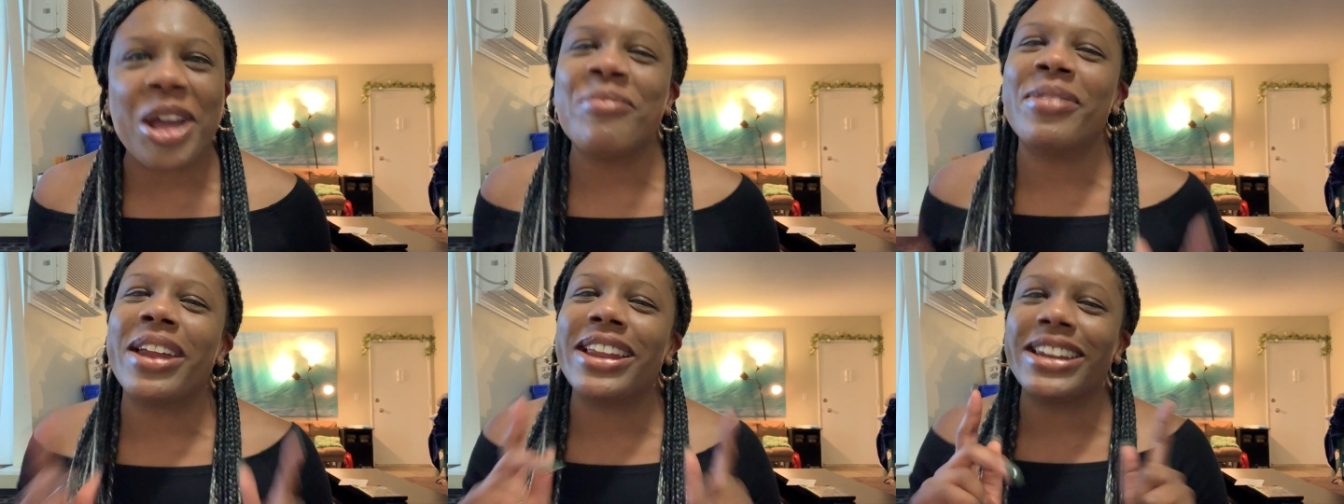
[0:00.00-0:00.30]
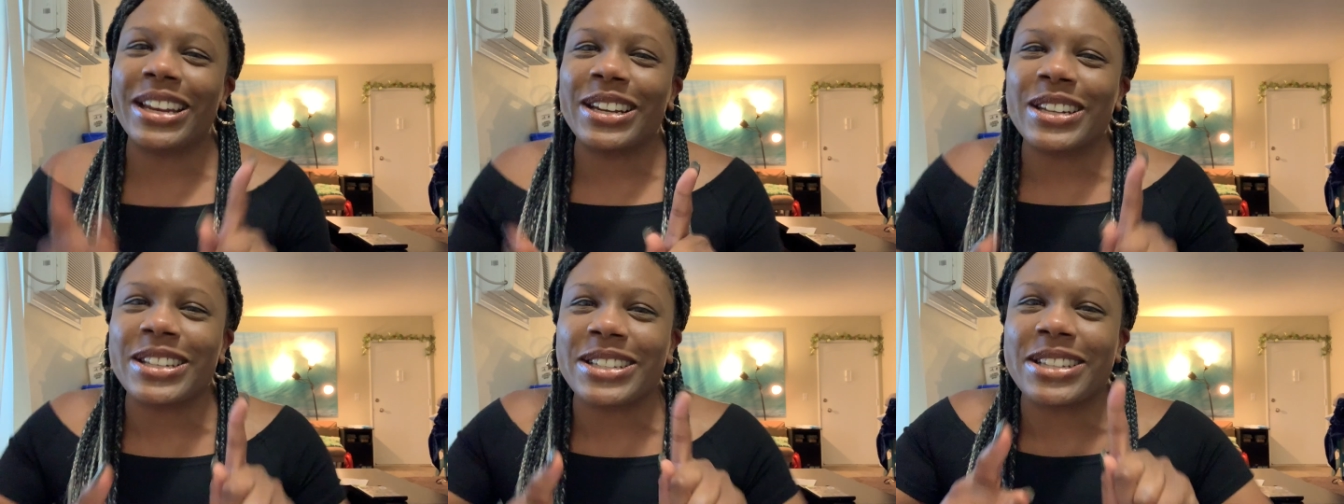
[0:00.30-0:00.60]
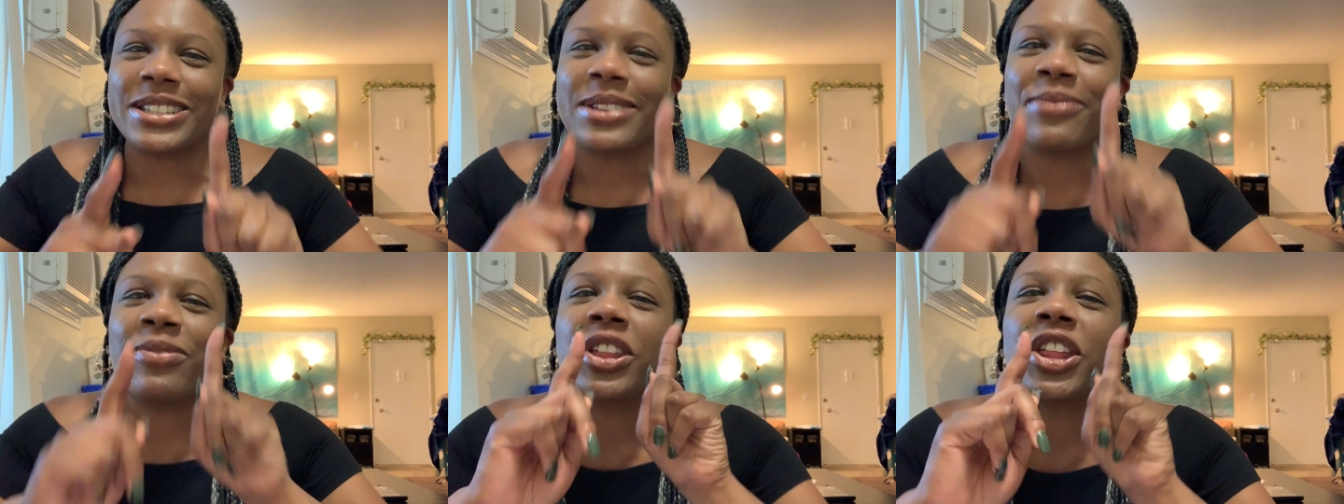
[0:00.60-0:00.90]
but I think this is
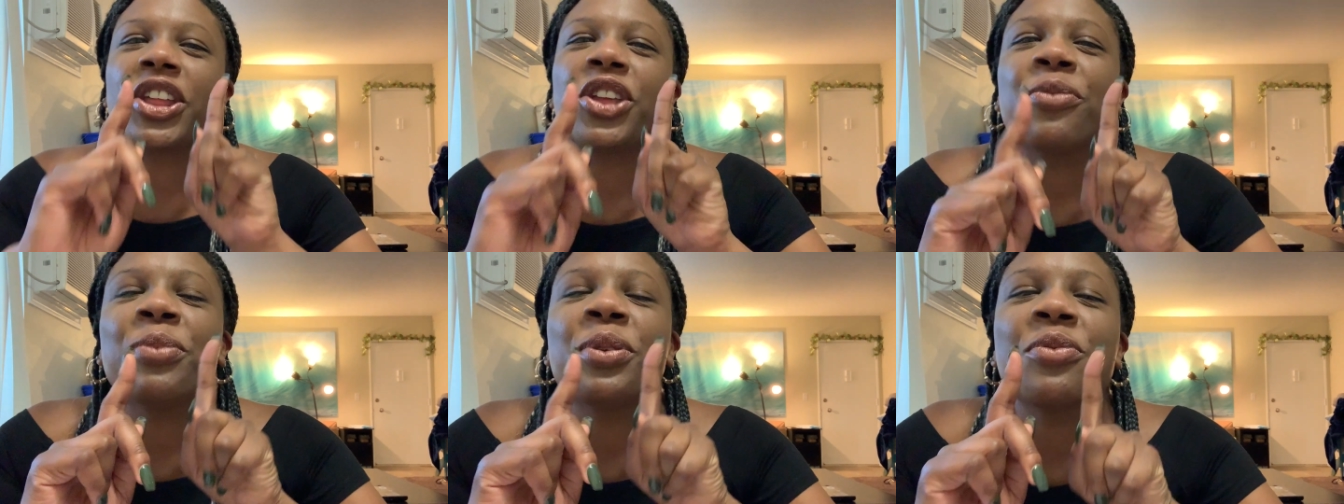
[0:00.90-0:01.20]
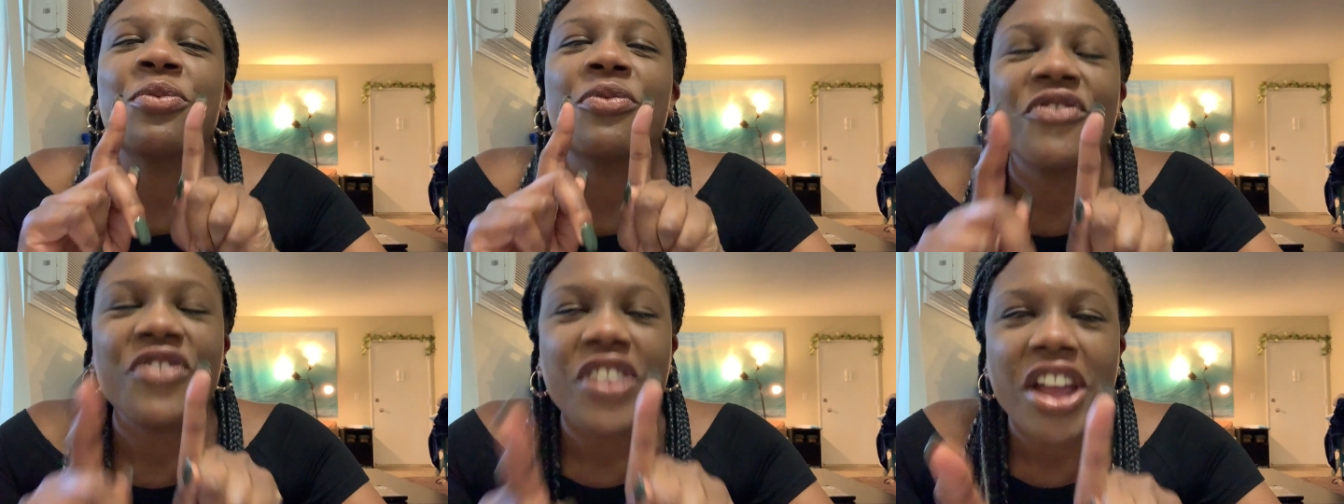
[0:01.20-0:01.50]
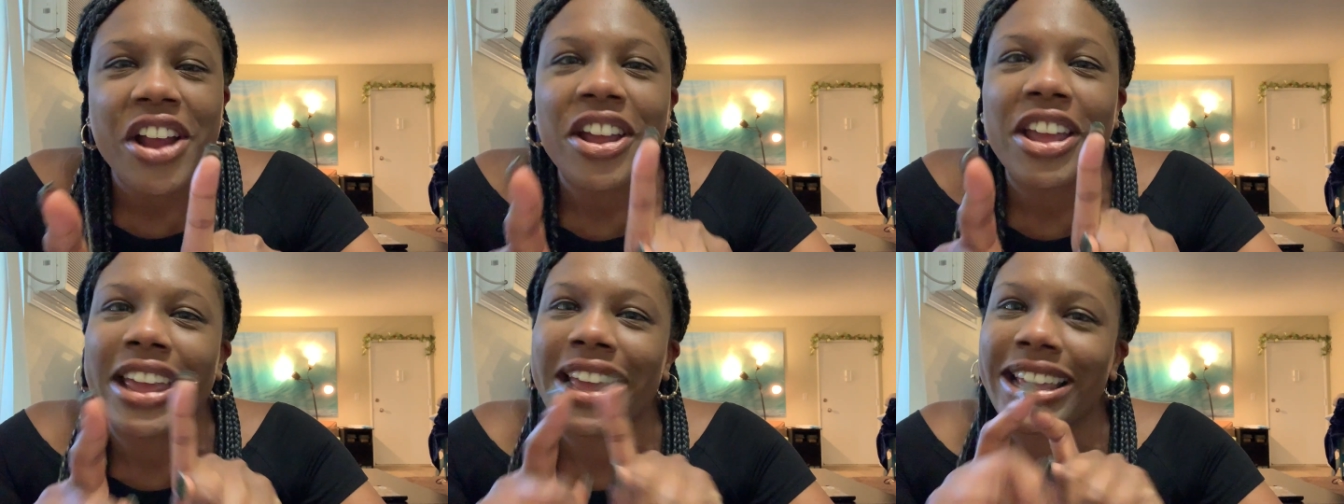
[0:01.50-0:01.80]
something that you'd be
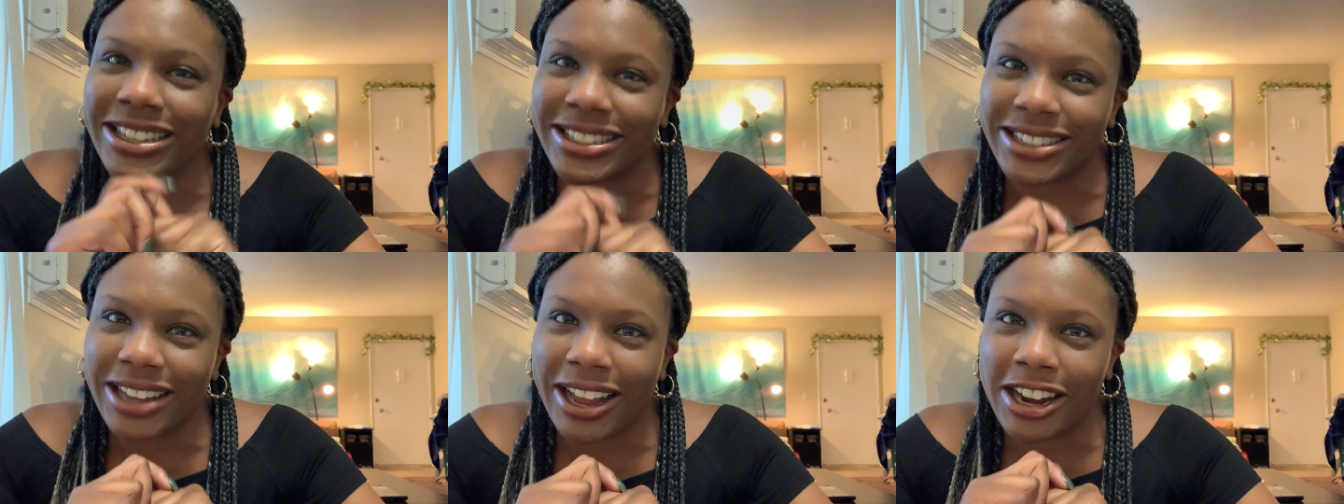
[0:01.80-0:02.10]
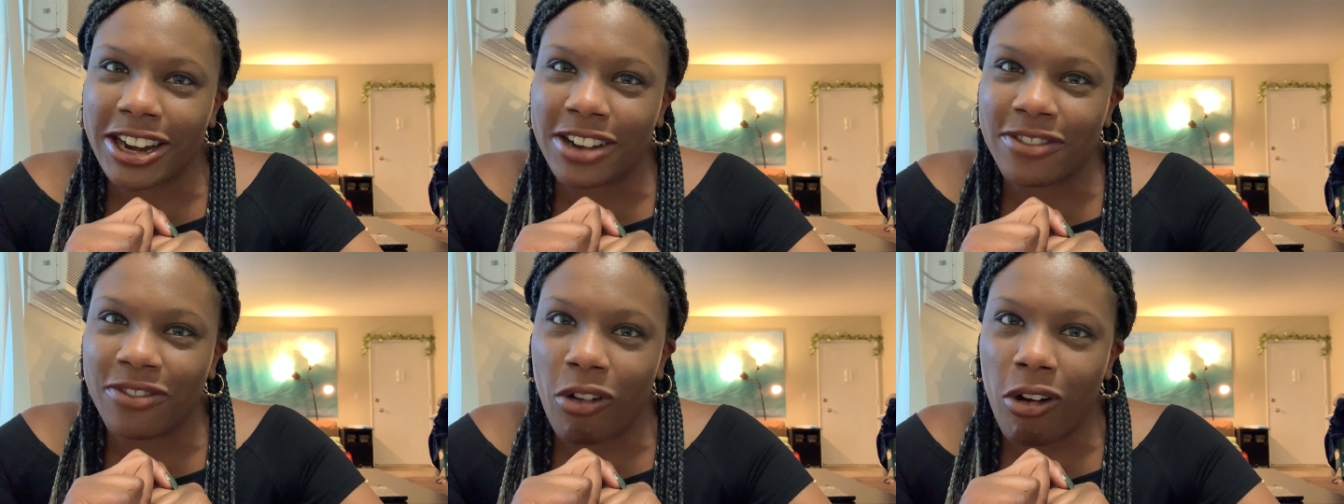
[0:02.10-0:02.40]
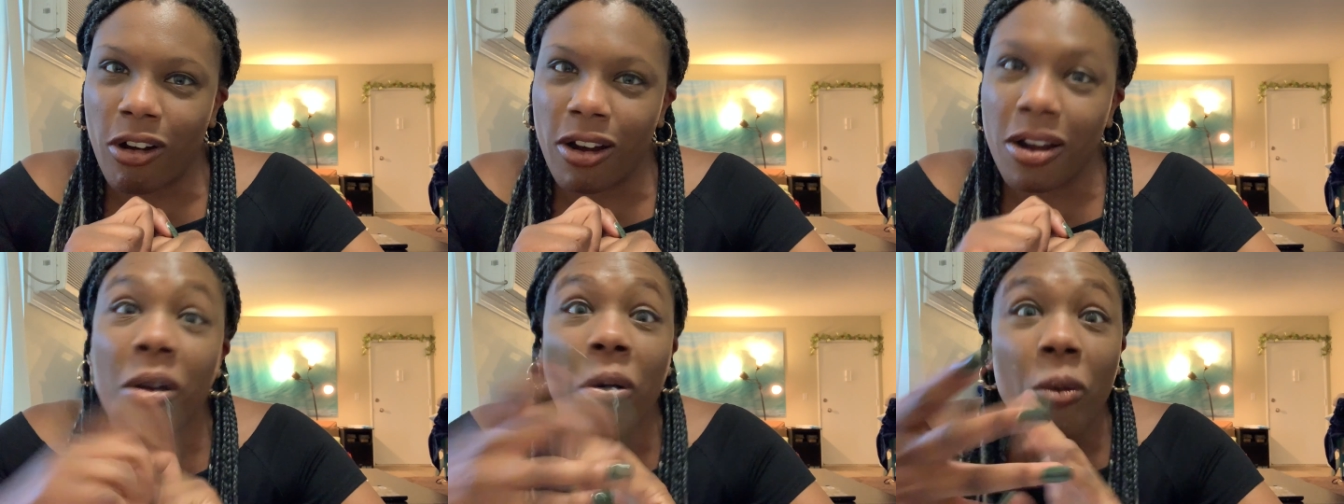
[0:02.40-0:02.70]
very excited
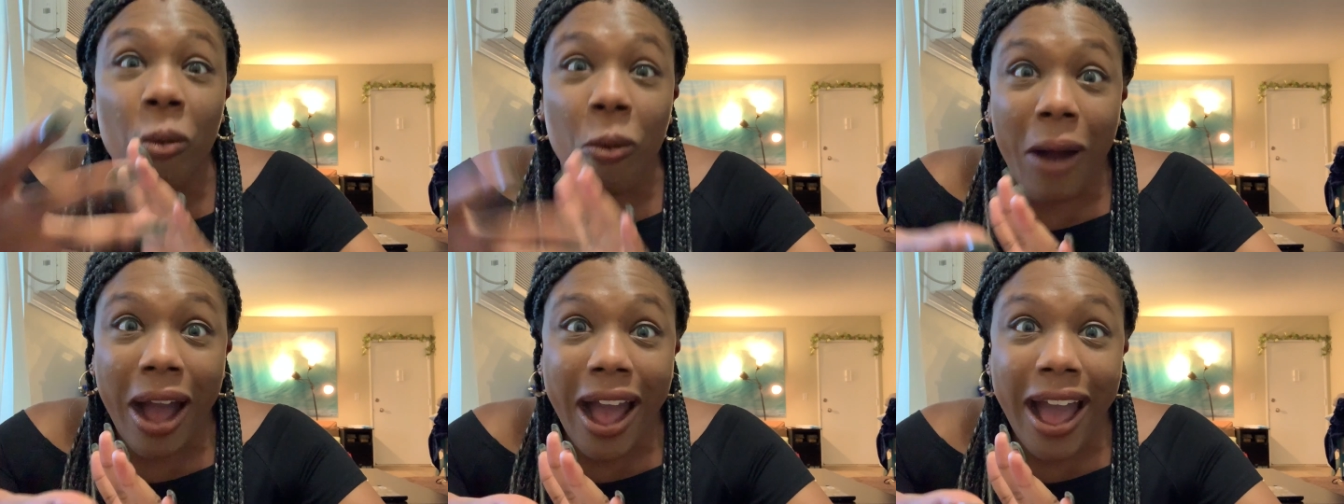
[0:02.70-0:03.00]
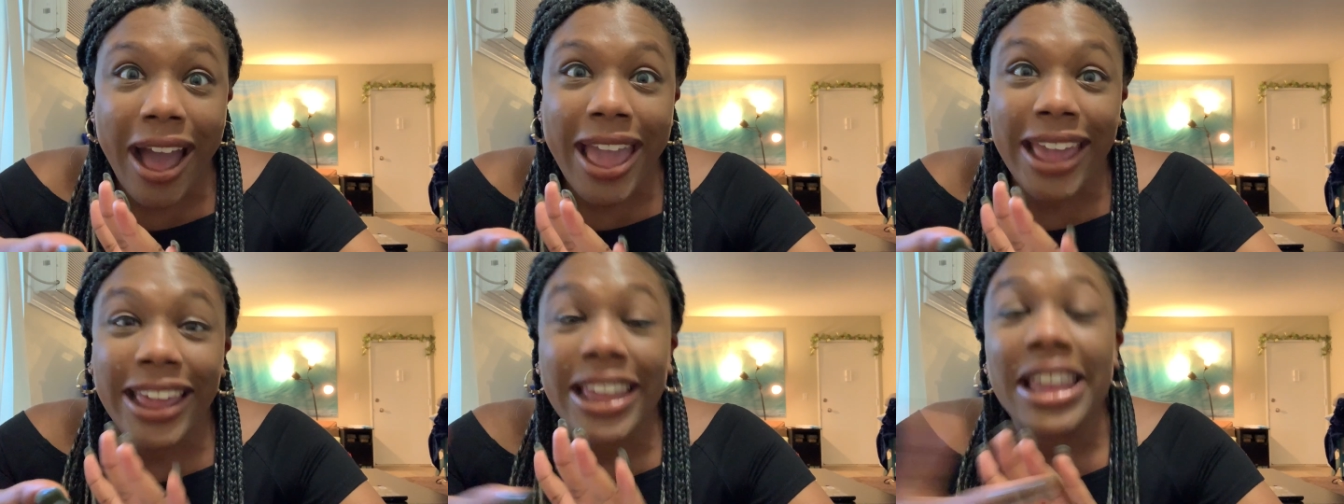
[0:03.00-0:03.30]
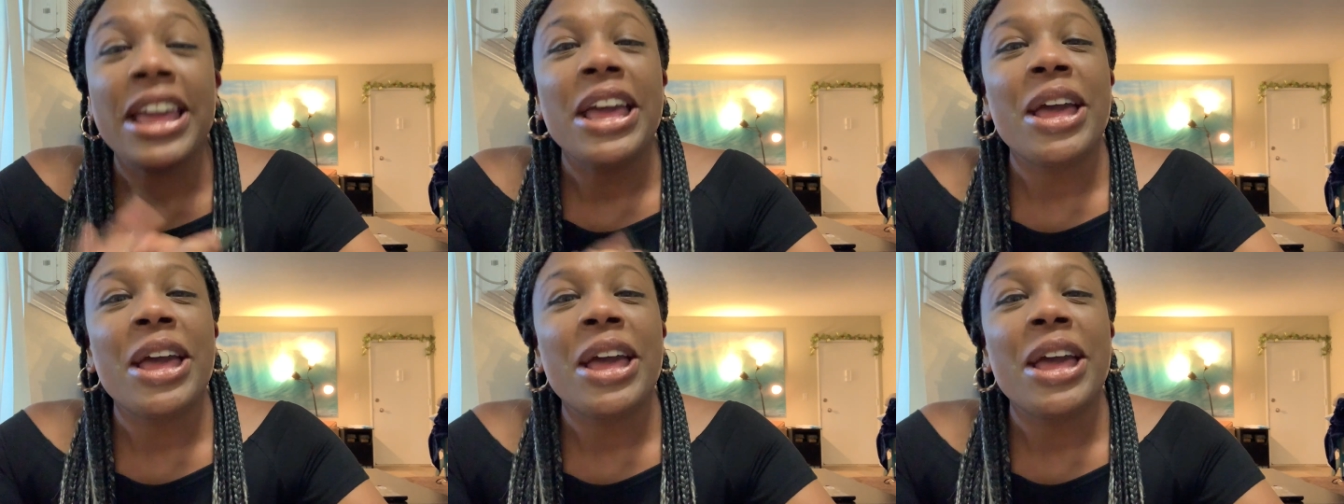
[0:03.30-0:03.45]
for. Why?